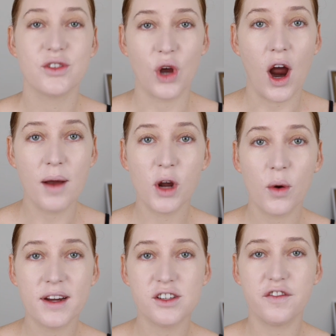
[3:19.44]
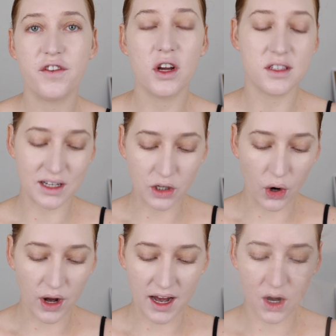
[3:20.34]
So I'm going to firstly
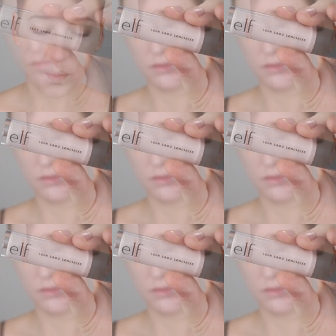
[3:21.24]
go in